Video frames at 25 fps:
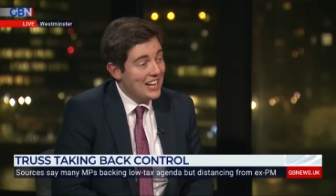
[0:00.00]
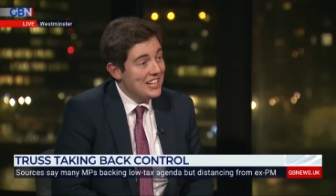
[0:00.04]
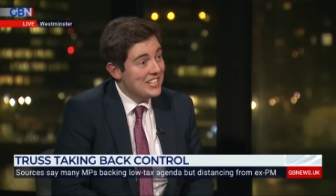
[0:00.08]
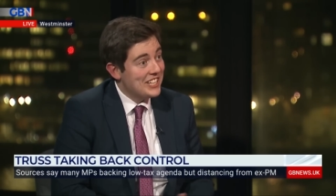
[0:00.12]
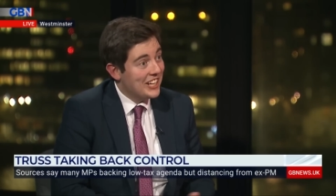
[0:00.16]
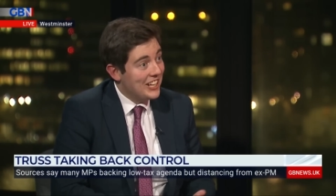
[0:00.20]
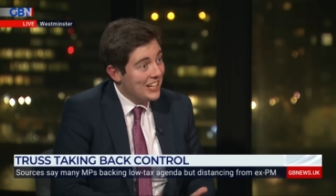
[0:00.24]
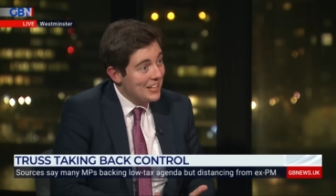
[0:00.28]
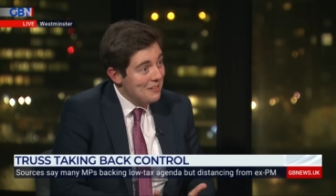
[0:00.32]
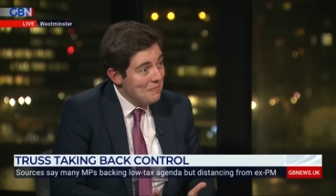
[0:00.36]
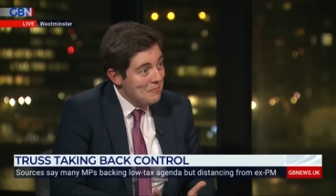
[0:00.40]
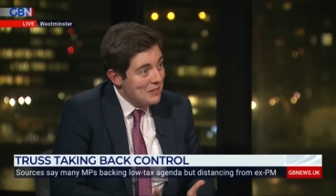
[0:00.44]
and
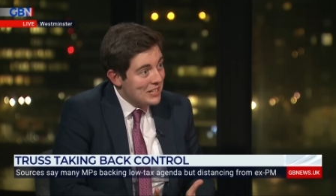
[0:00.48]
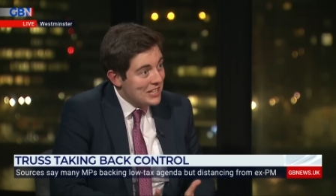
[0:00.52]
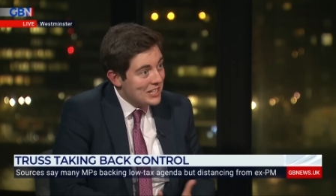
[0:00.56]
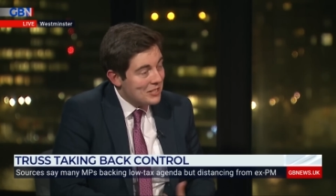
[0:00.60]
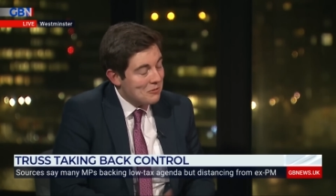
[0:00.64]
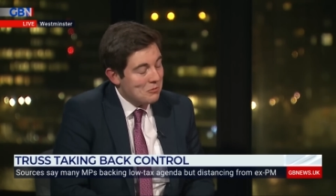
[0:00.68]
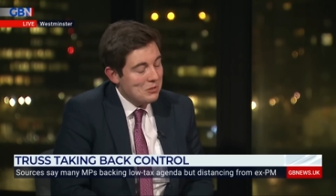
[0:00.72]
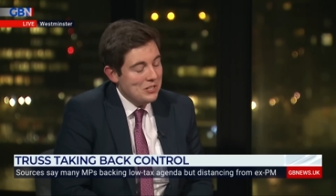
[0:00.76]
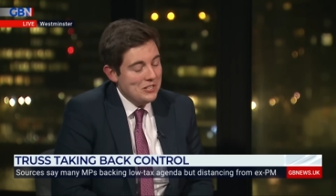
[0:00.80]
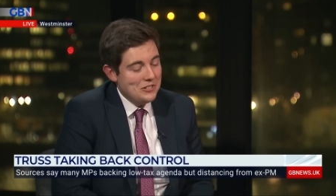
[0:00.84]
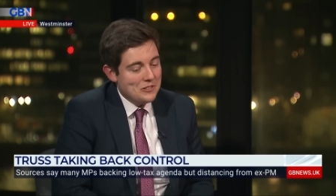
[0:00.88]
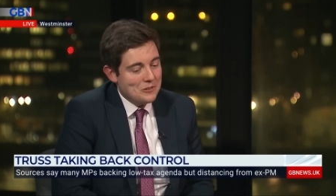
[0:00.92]
timely
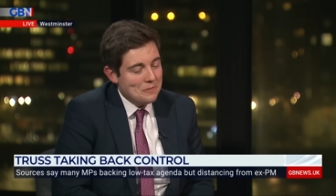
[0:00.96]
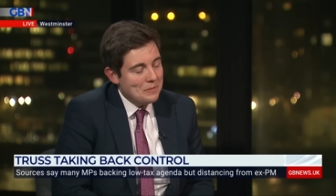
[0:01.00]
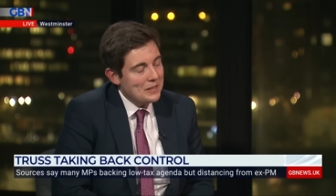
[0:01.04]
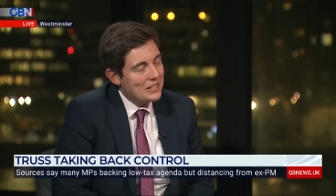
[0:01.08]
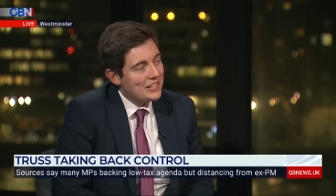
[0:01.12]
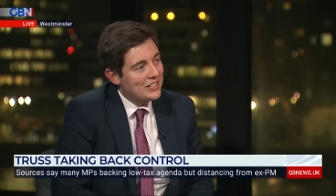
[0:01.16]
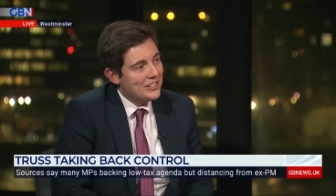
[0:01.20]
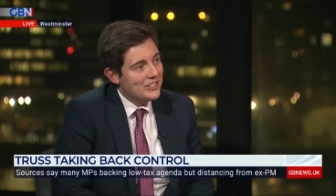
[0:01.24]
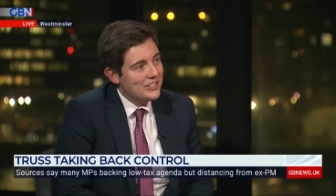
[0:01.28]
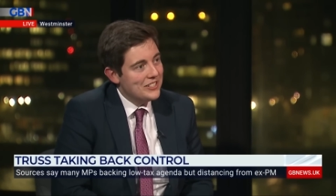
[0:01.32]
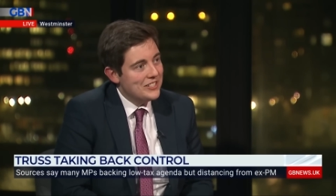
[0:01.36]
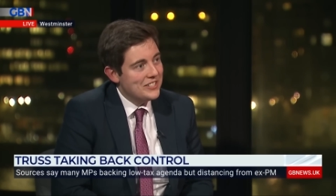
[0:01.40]
as well
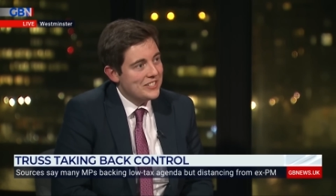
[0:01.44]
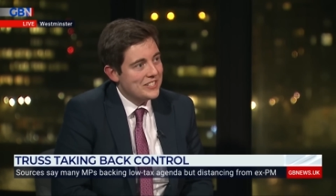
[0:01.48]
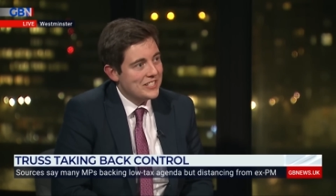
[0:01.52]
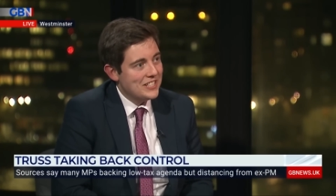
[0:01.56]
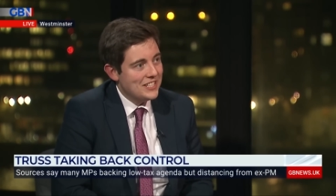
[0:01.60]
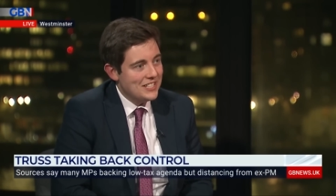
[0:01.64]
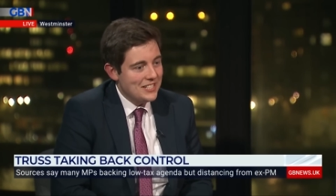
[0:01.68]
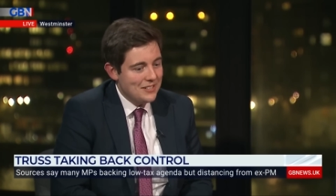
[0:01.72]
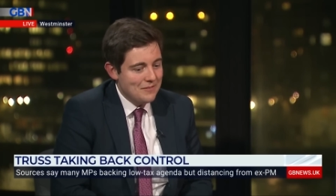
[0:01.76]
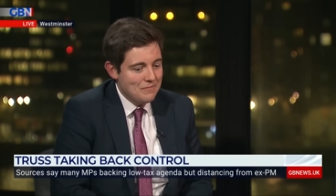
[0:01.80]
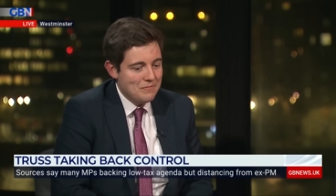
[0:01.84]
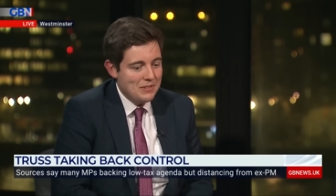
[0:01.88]
because,
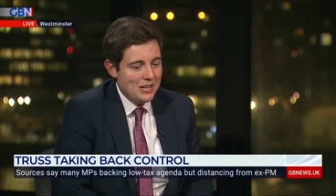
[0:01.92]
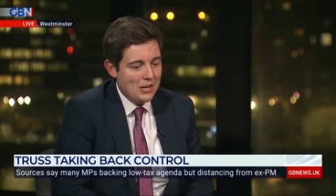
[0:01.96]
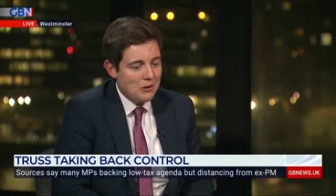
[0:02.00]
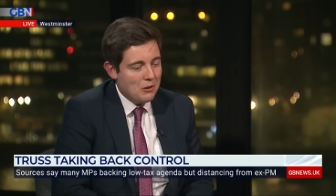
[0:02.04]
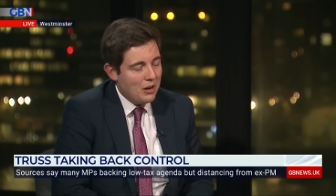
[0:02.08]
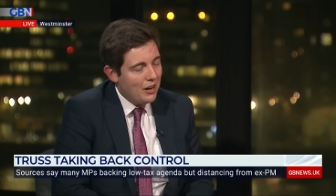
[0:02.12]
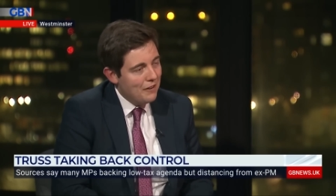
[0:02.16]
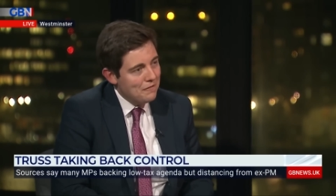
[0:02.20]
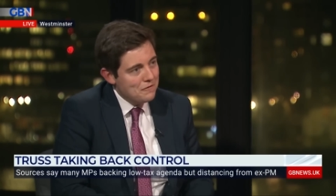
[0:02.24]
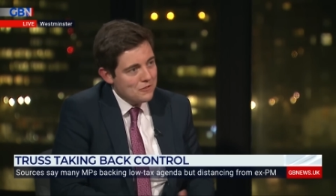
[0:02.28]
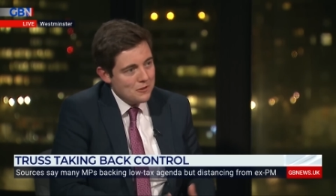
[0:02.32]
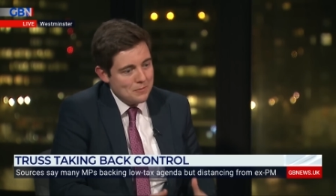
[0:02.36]
um, you know,
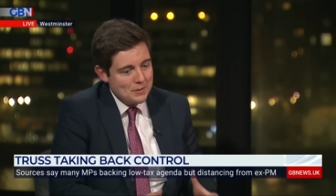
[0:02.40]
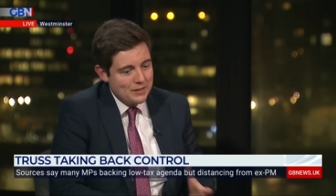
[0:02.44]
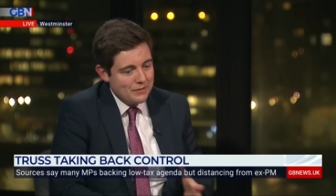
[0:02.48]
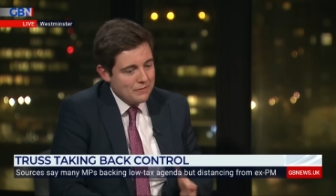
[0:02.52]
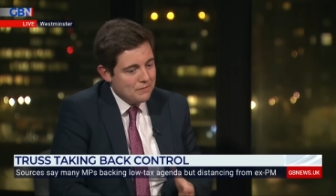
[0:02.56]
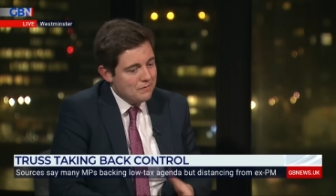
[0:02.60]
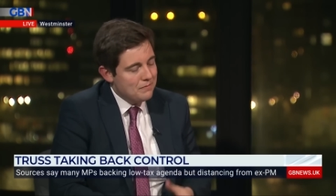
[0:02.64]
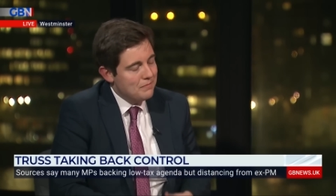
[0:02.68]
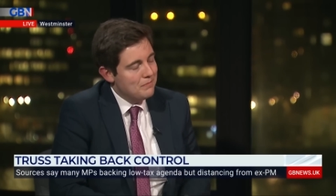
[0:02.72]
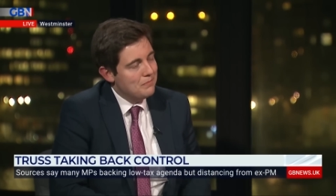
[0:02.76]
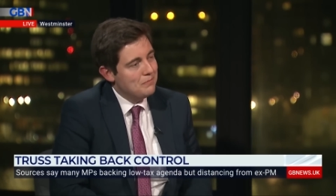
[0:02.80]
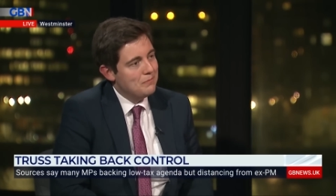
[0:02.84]
after a bit
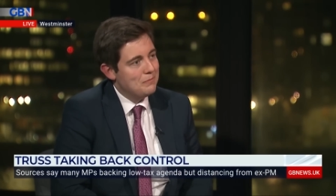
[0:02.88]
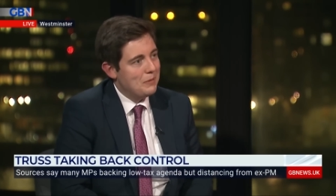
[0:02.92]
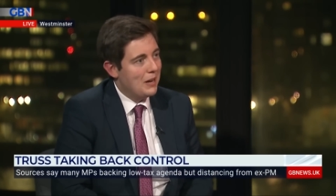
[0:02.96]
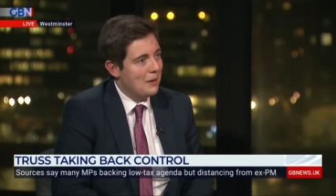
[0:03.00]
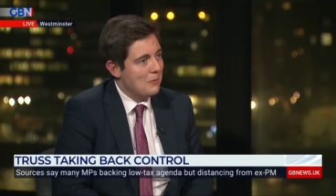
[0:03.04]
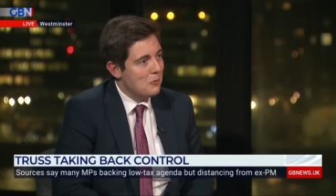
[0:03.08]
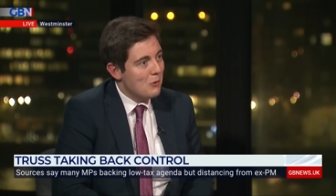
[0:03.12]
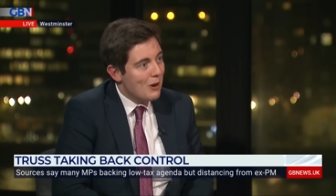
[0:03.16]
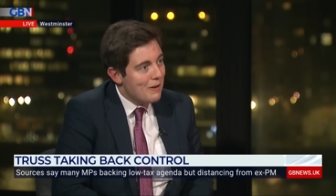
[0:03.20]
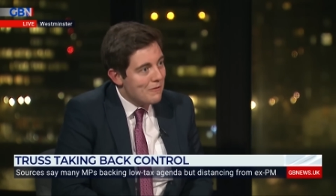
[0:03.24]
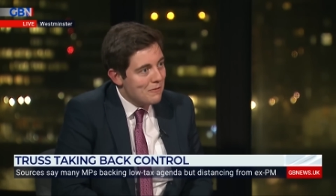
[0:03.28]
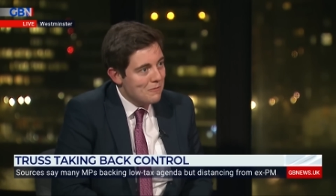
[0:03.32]
of
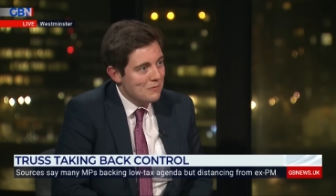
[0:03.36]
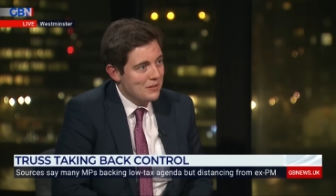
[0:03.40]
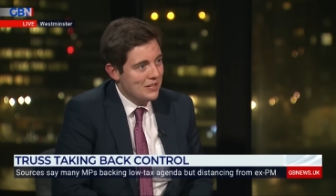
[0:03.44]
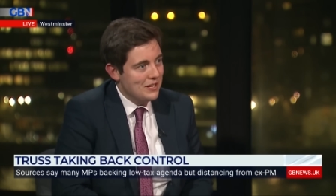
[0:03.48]
time away from